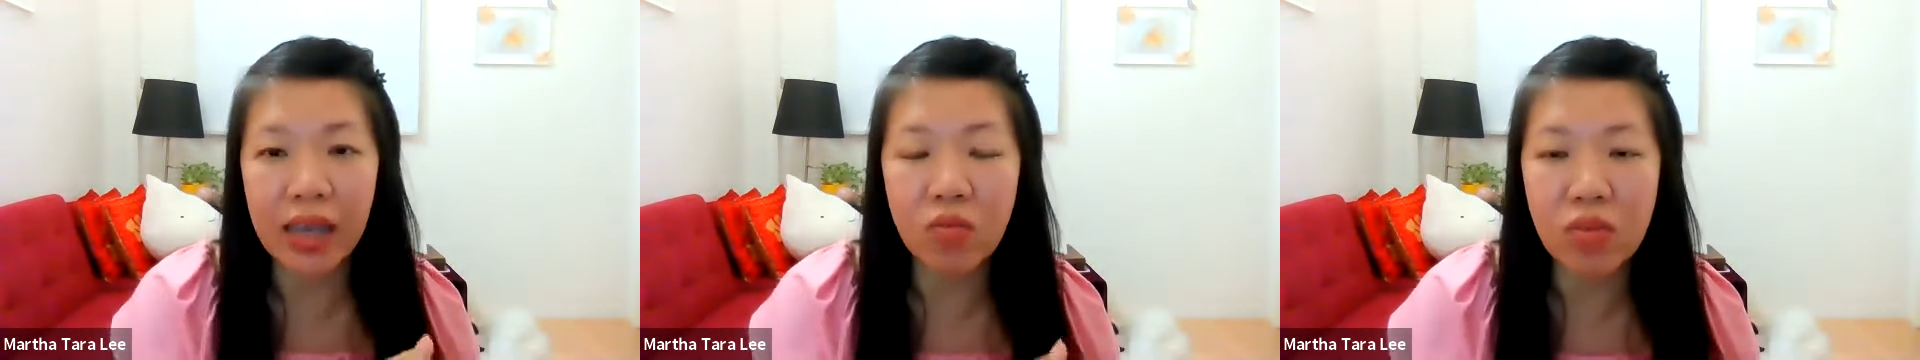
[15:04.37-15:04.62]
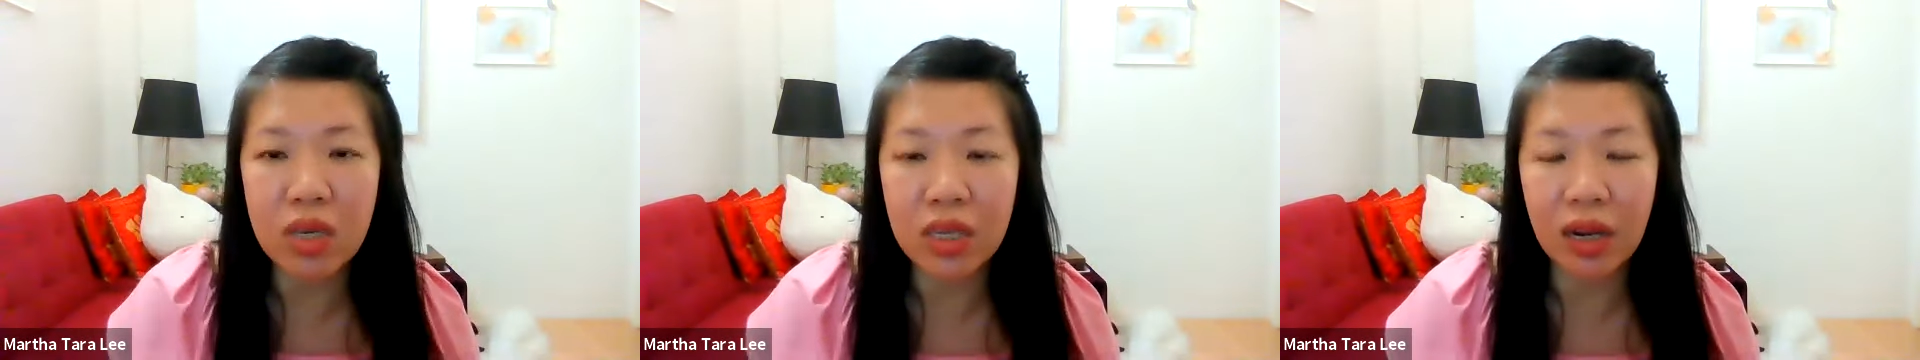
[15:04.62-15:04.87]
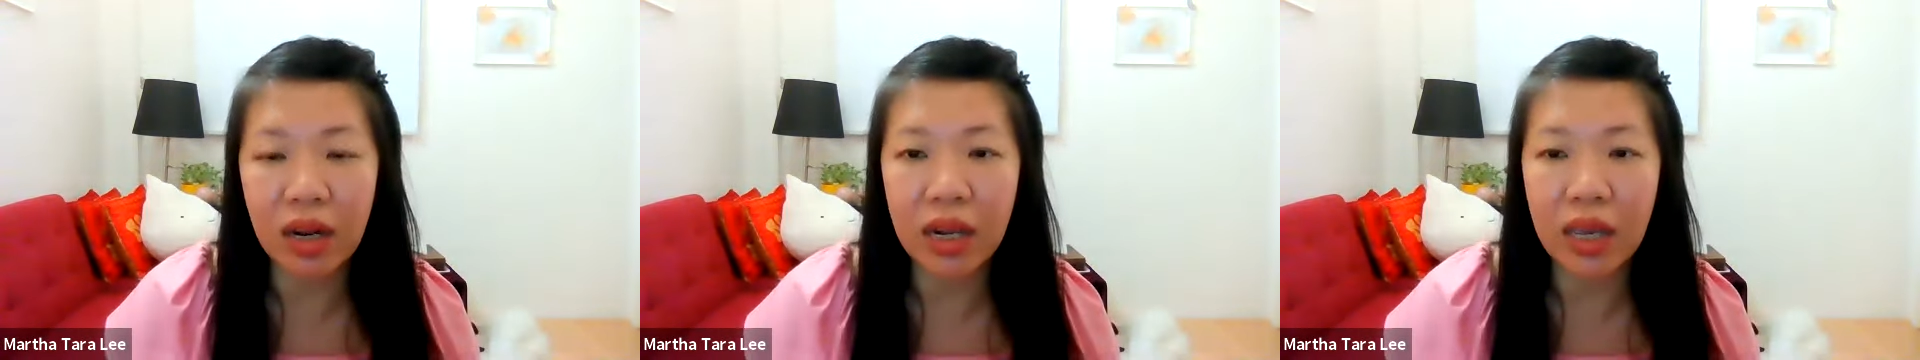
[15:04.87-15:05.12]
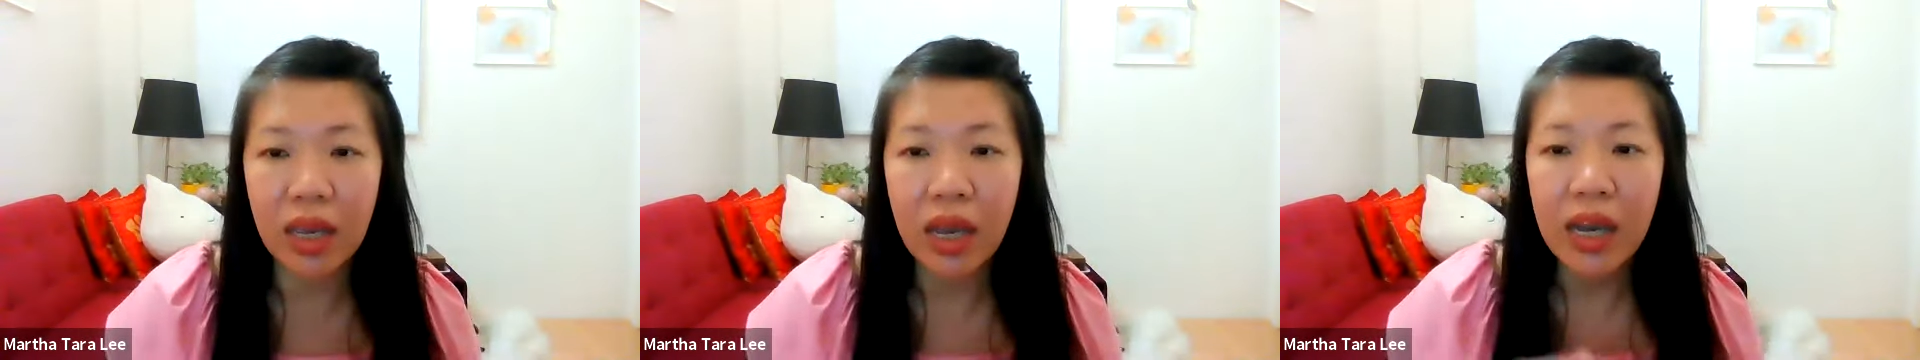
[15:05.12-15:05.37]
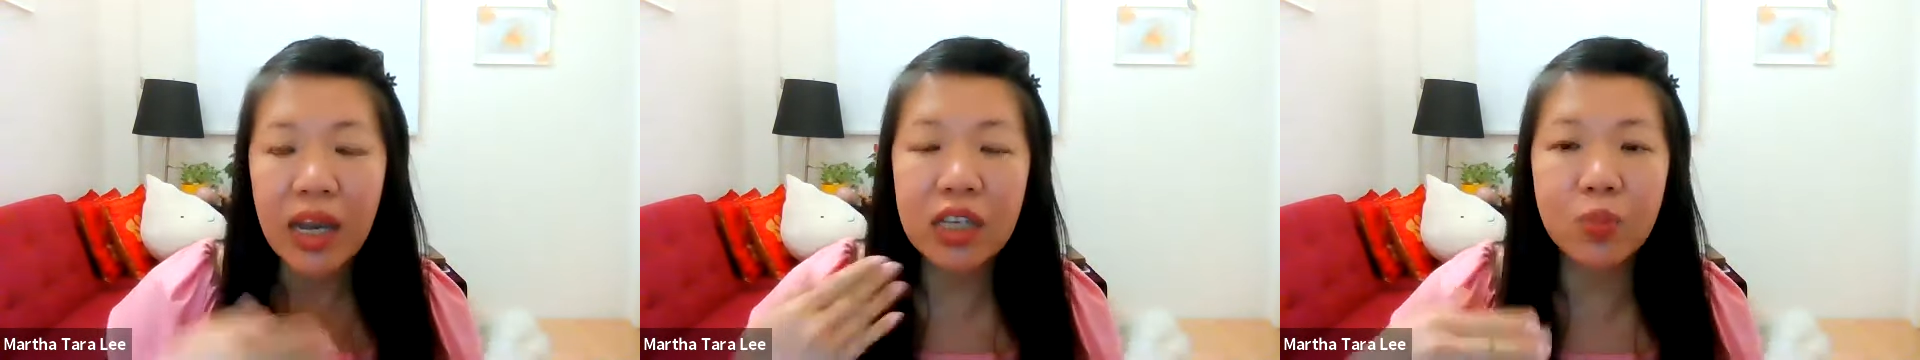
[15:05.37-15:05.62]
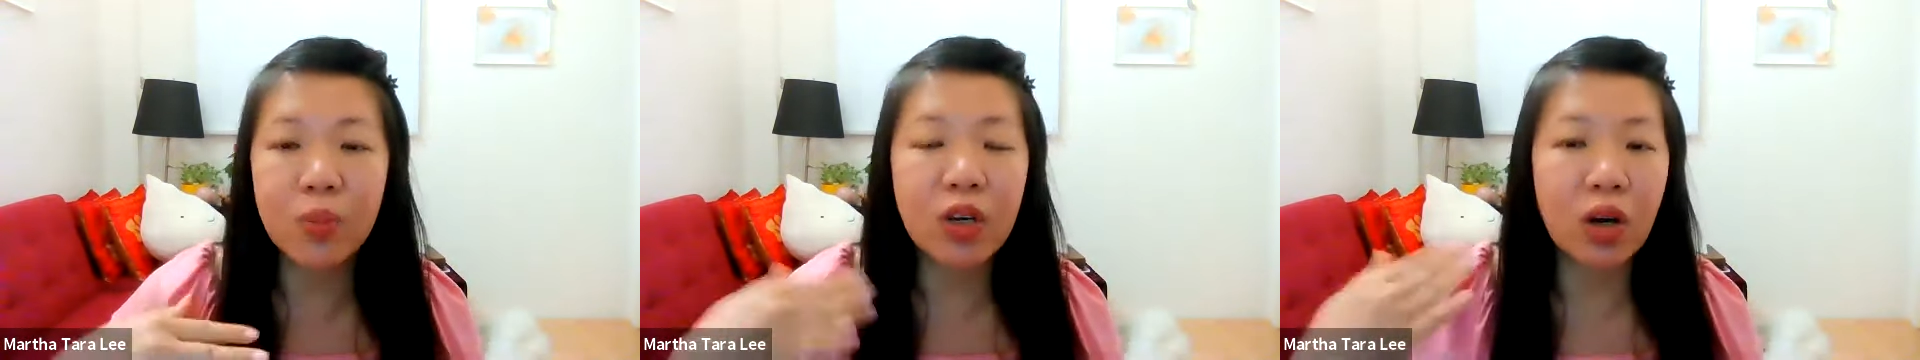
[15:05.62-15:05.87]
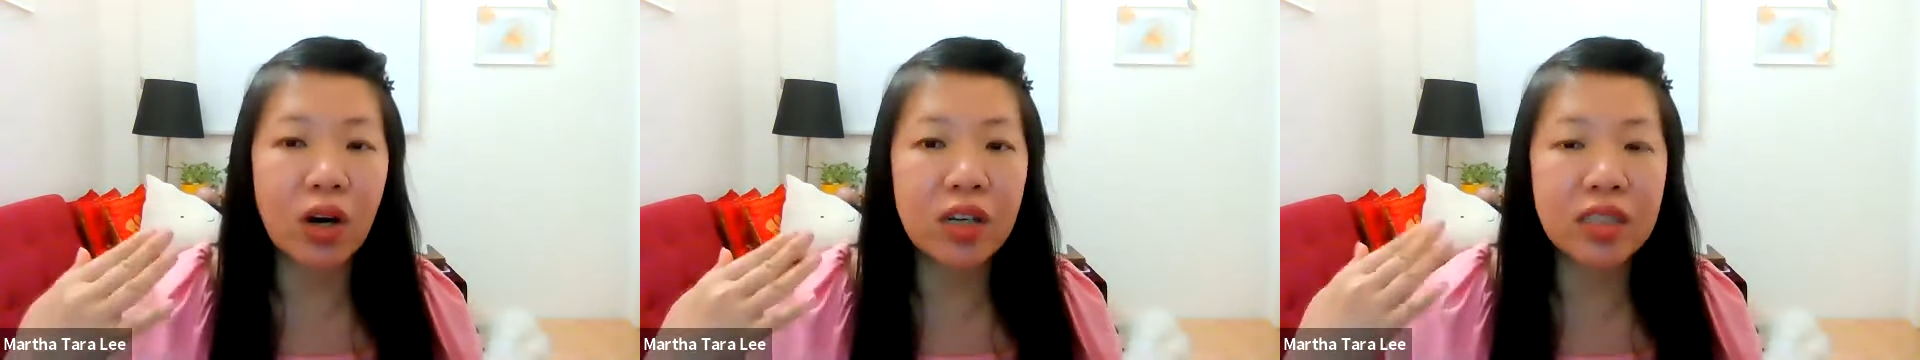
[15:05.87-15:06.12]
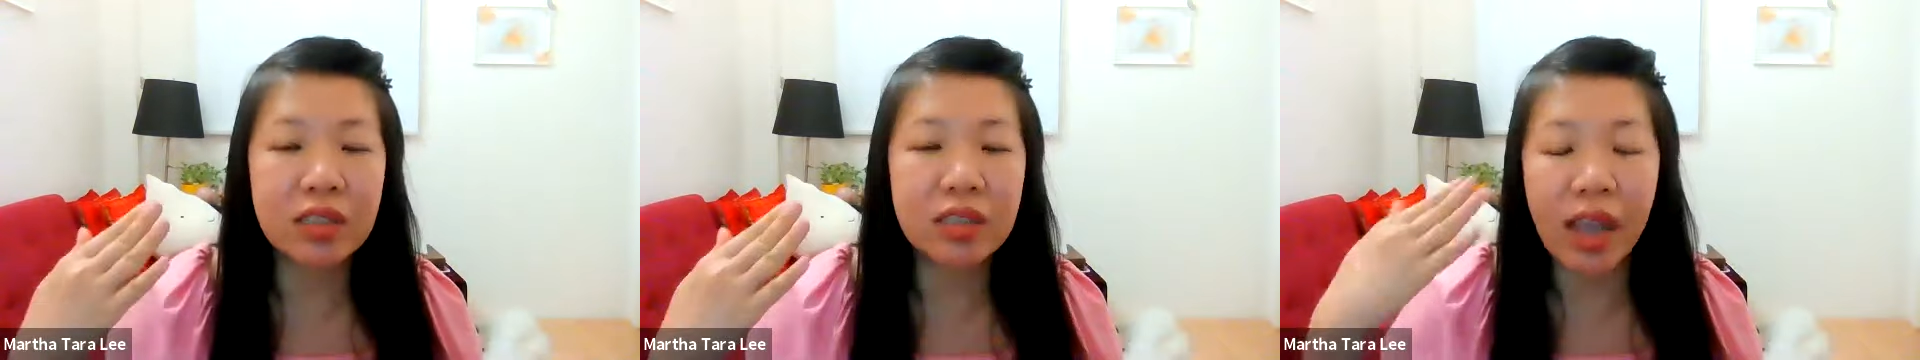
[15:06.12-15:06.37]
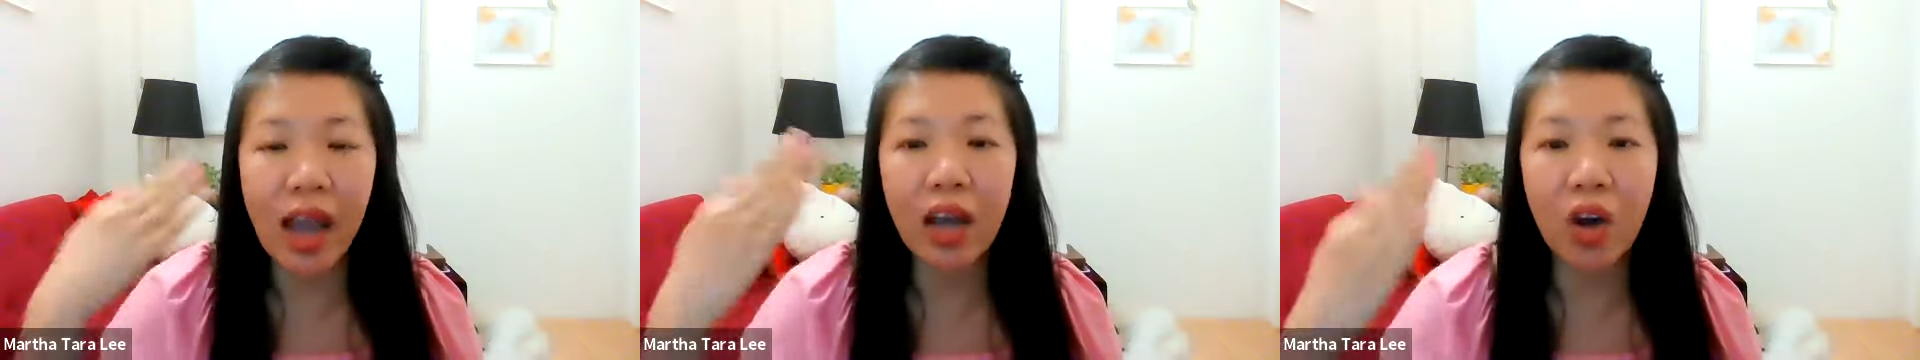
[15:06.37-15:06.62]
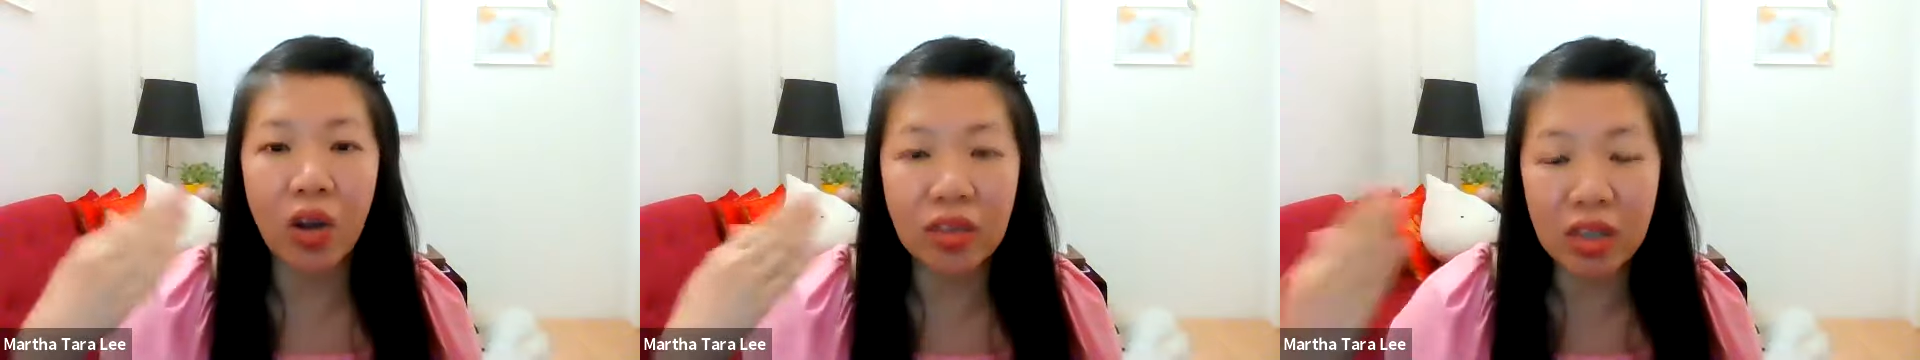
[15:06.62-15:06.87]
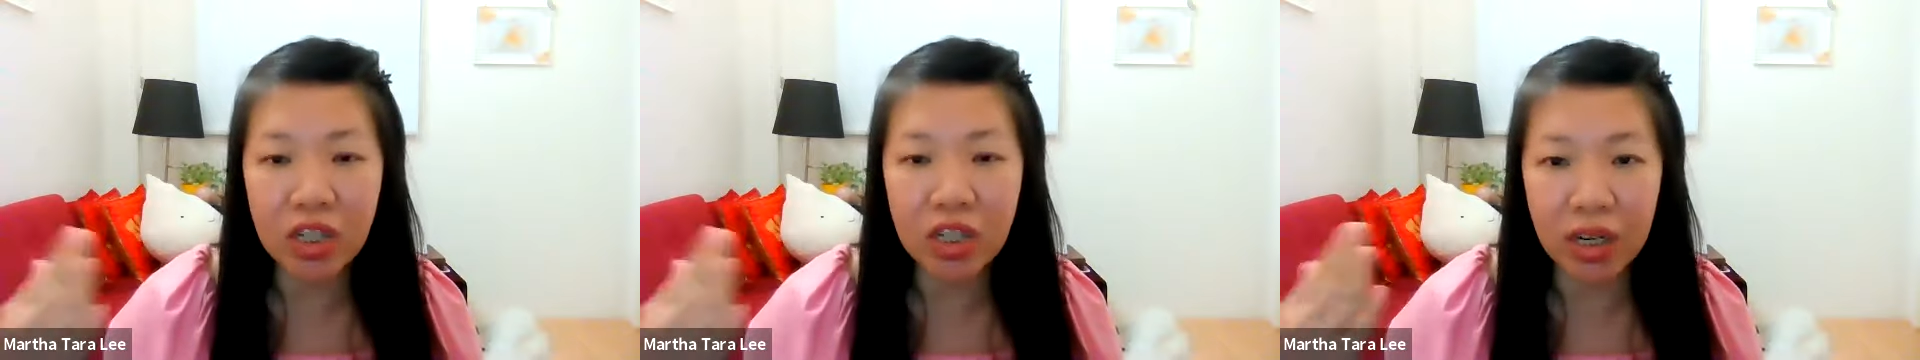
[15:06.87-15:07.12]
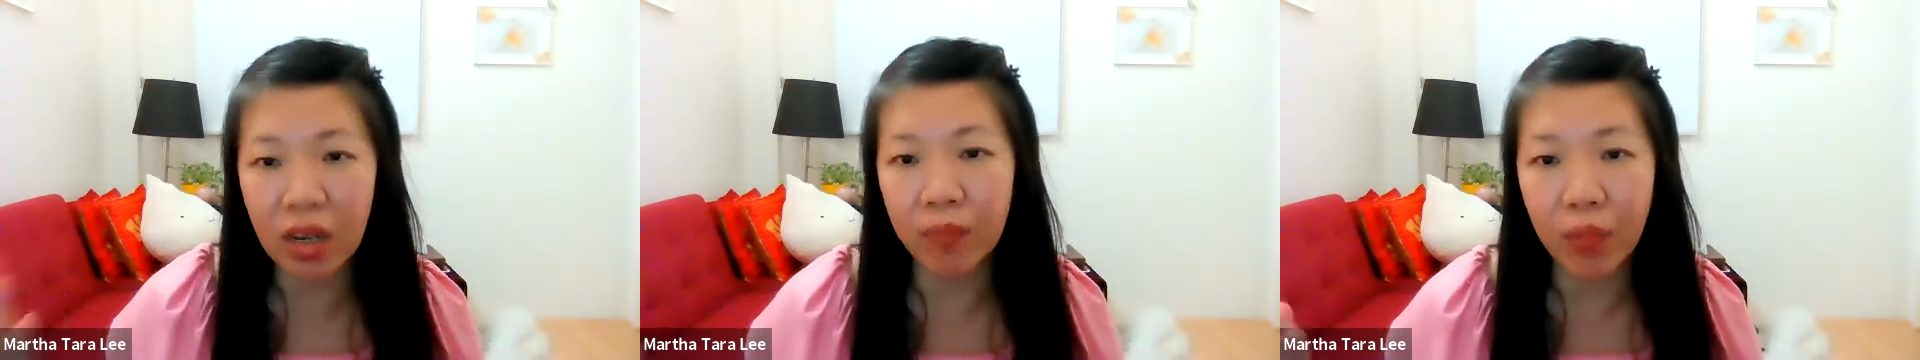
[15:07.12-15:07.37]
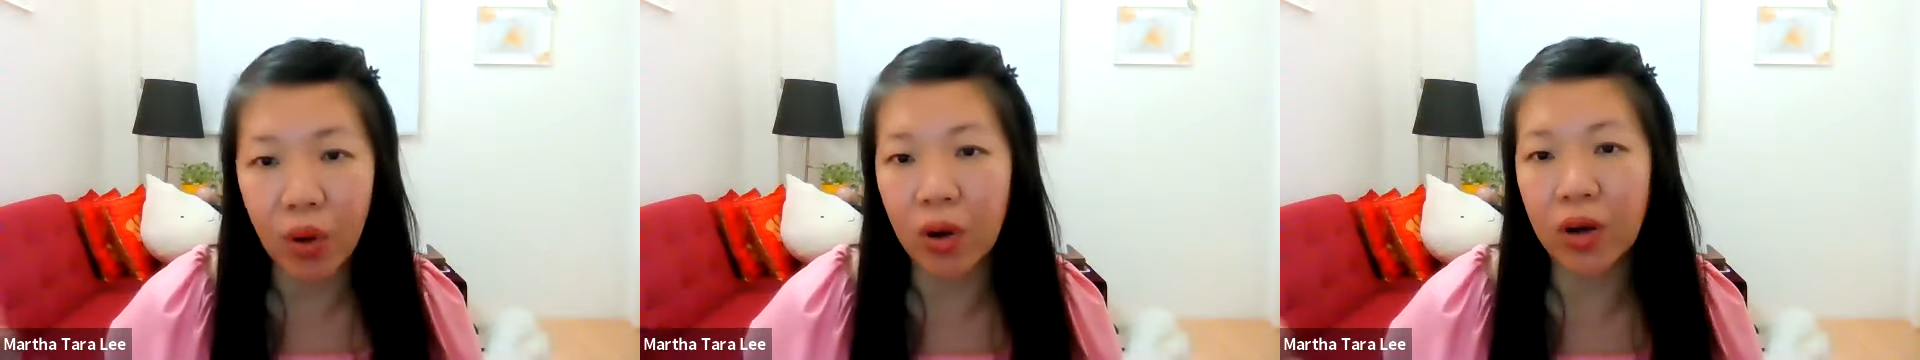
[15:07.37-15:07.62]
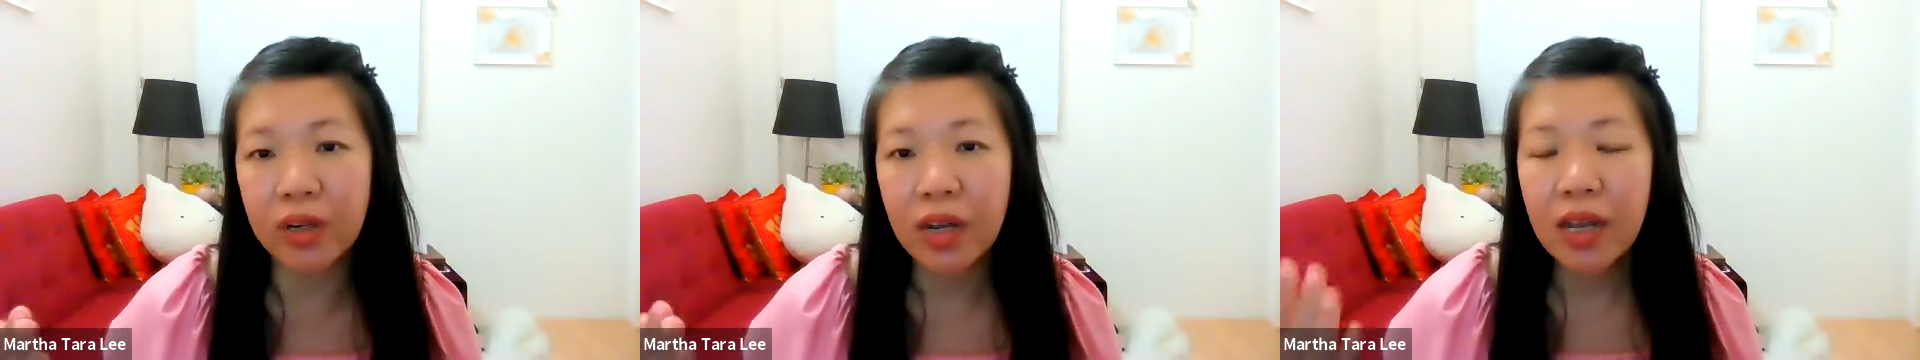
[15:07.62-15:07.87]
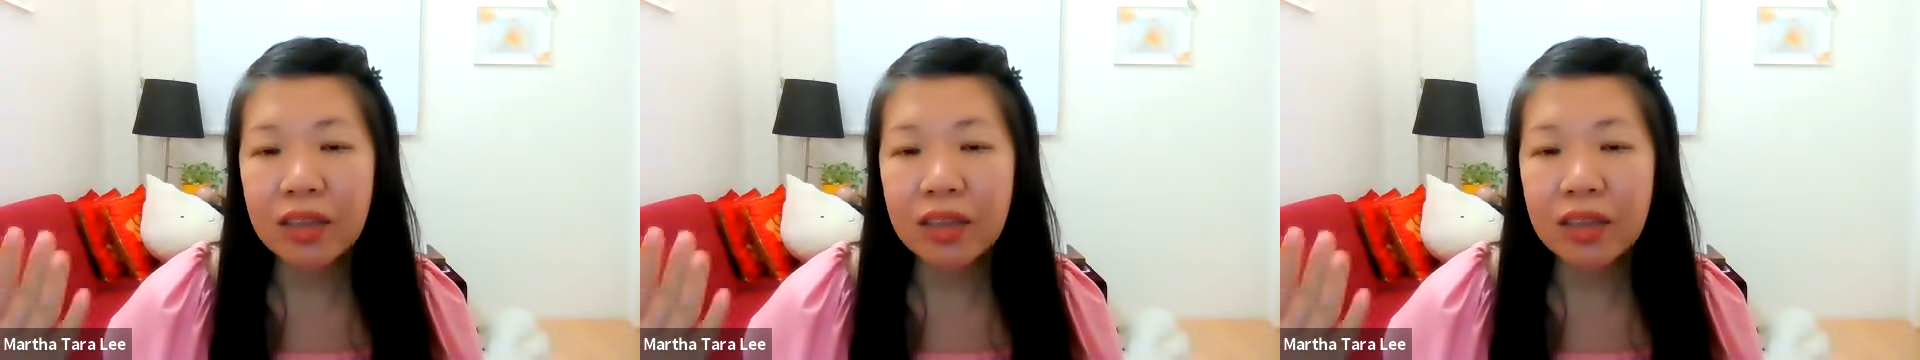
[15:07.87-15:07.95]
immediately is because they are conditioned in porn